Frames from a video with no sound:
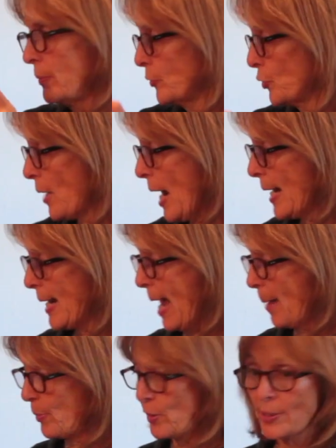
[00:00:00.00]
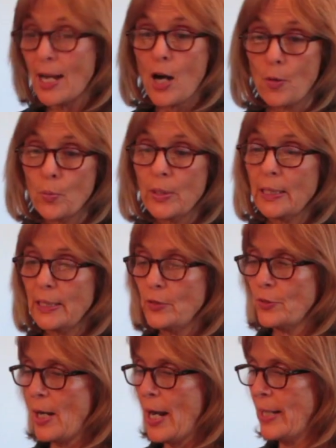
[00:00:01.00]
dried apples are really
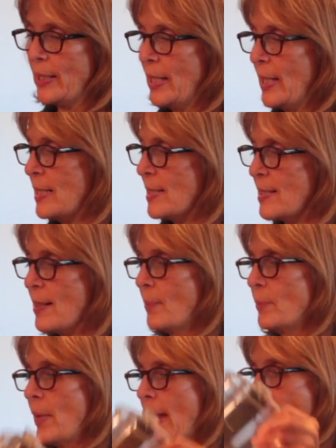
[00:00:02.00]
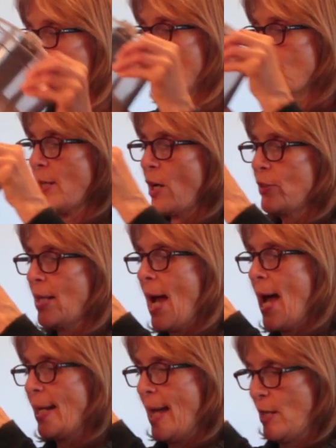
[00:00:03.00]
dry. Some apples are
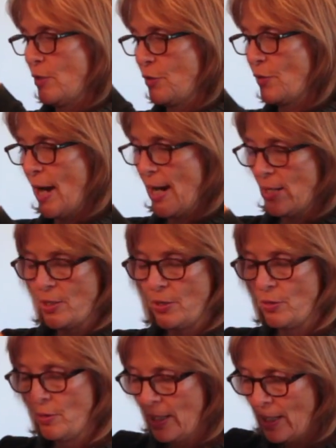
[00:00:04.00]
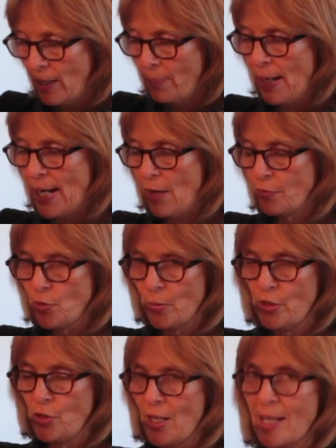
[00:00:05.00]
not as dry, so you might have to
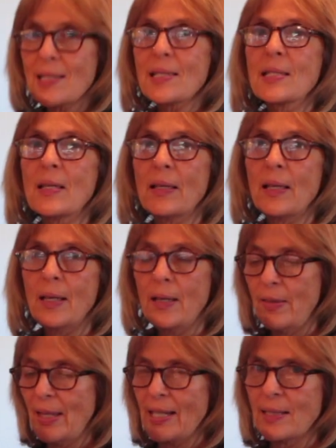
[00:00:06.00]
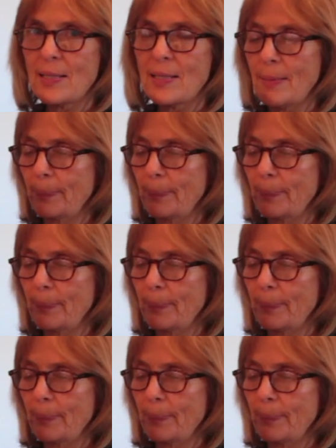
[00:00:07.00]
adjust things.